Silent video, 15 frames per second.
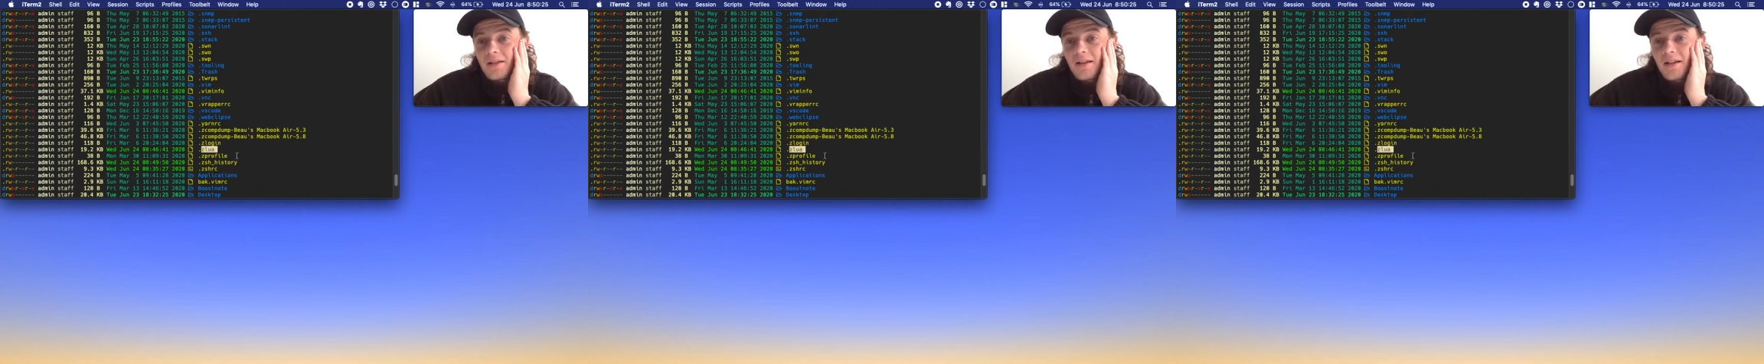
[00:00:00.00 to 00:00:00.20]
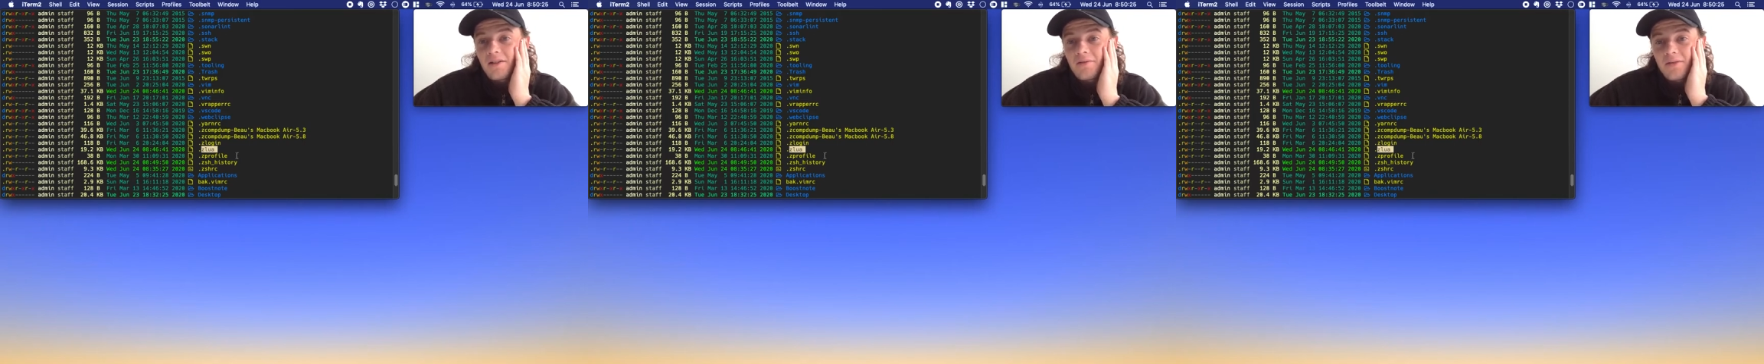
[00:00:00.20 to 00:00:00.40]

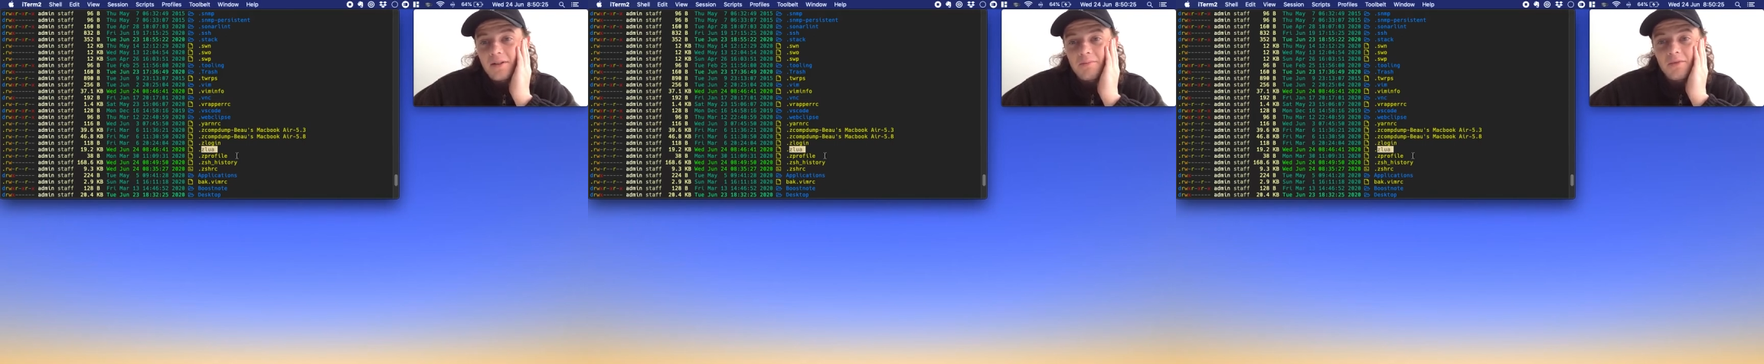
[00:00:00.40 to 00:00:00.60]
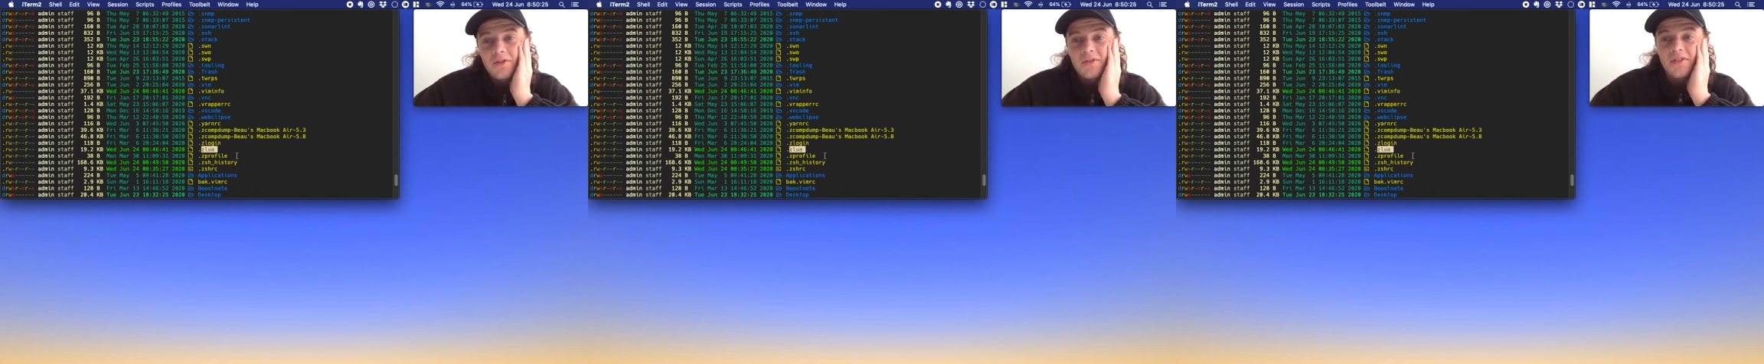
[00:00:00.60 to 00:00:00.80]

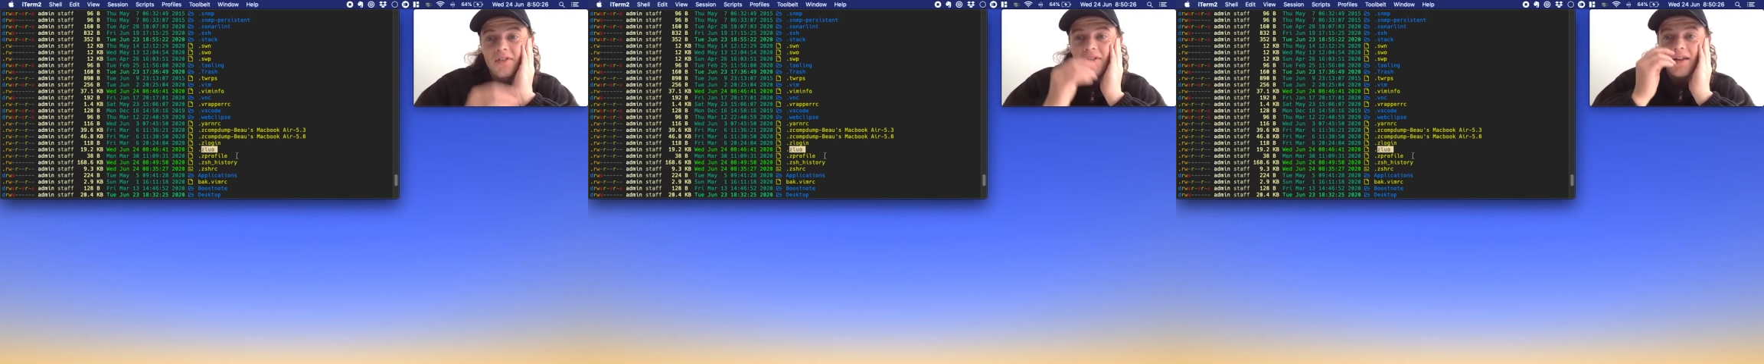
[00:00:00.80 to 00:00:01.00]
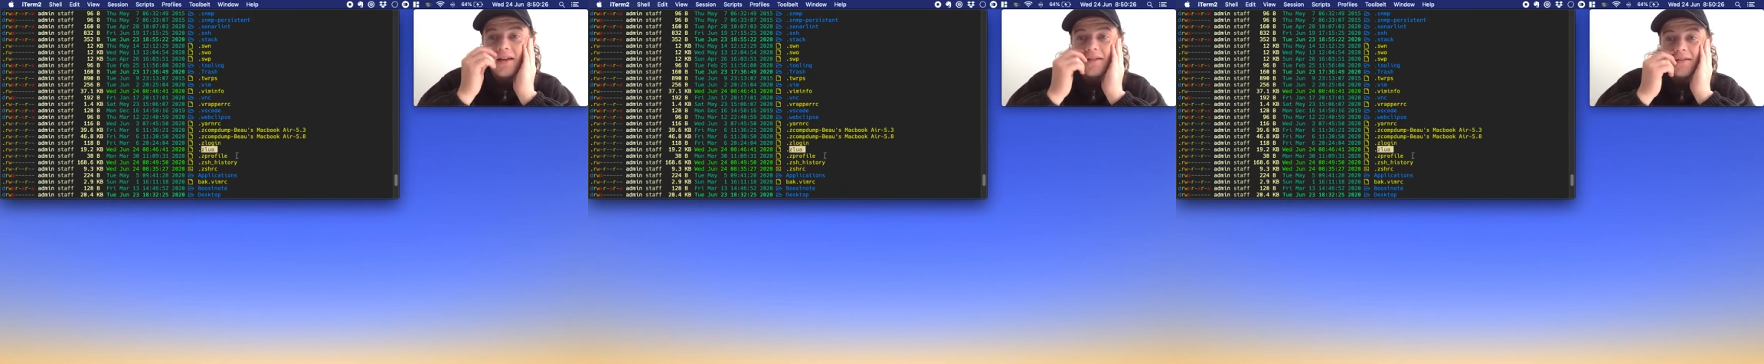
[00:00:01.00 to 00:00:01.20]
neovim
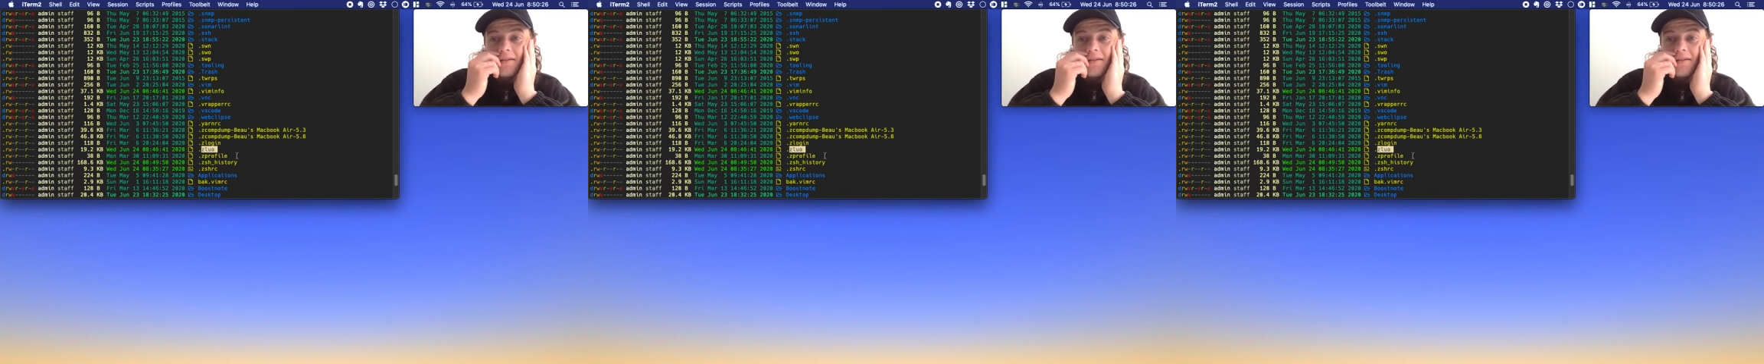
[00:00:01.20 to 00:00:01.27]
uses that.